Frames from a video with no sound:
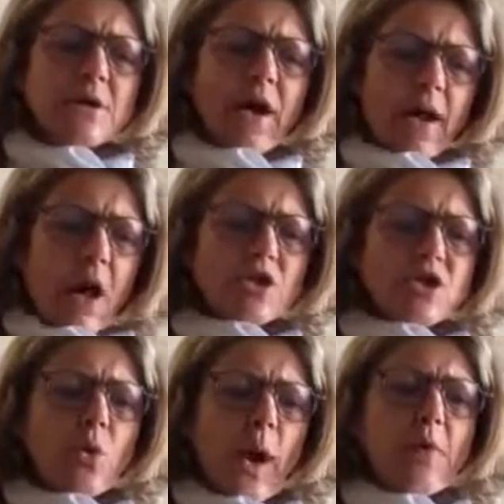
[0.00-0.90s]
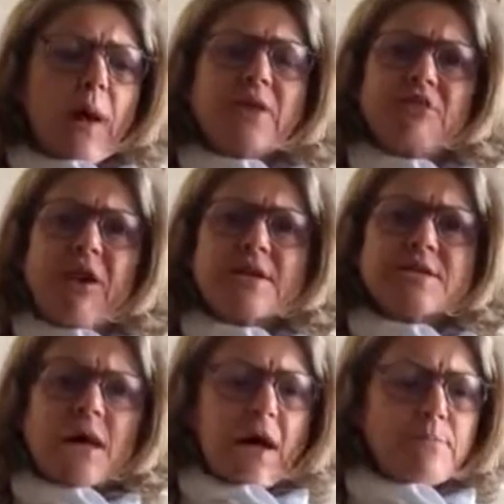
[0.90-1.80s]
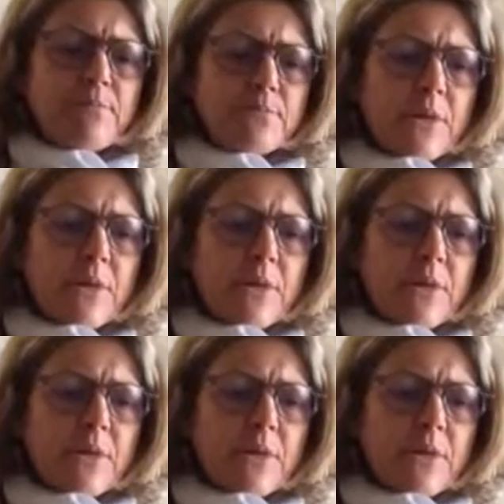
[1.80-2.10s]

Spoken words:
I heard you quite well the first time.